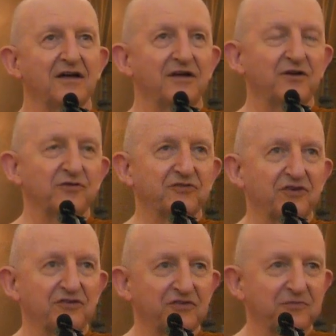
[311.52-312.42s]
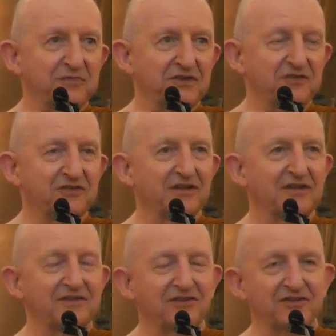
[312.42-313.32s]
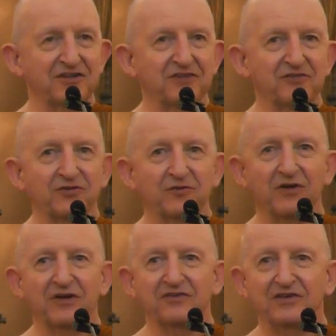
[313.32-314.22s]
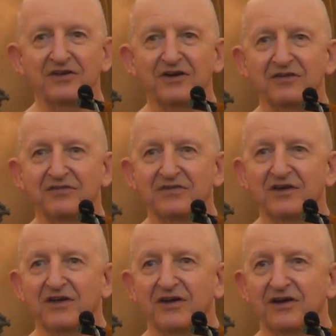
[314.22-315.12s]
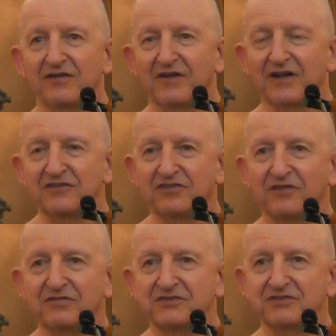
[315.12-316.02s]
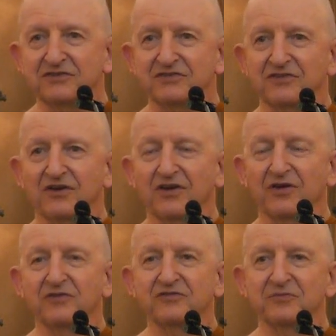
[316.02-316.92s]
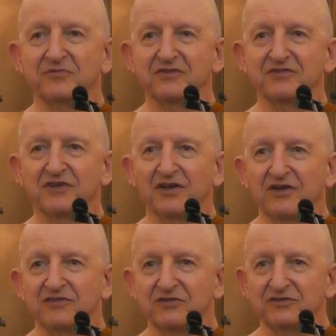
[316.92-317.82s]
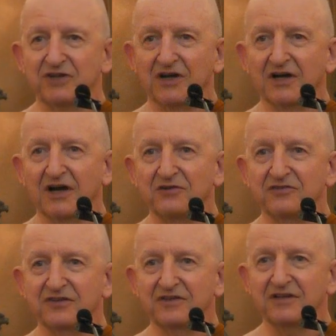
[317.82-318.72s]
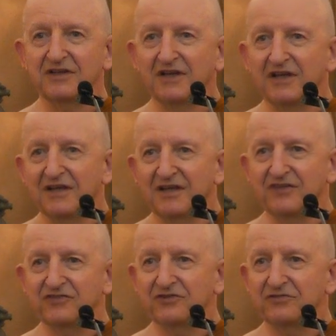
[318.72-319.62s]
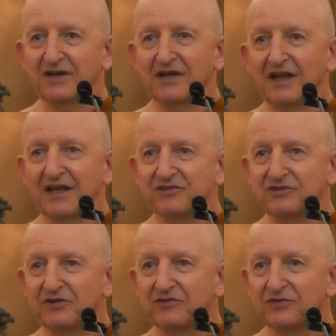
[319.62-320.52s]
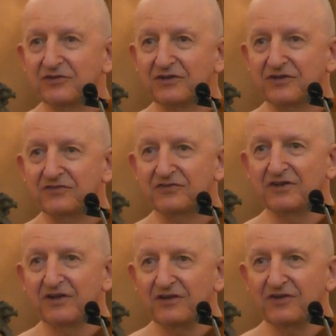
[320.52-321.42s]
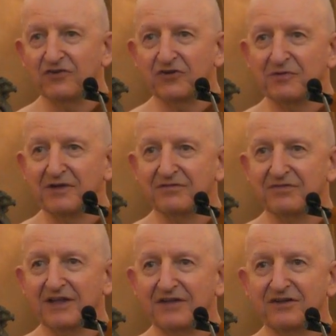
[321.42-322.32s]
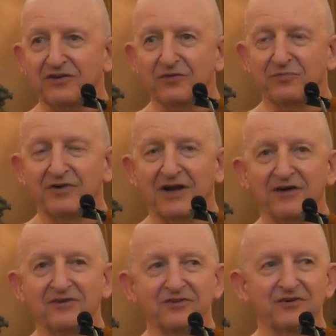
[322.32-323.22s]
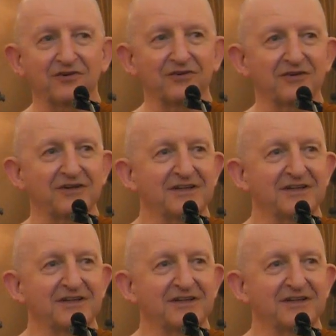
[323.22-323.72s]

it also just means the general quality of unselfishness, wholesomeness. So chaganu sati is to recollect your own goodness, not to be inflated or proud or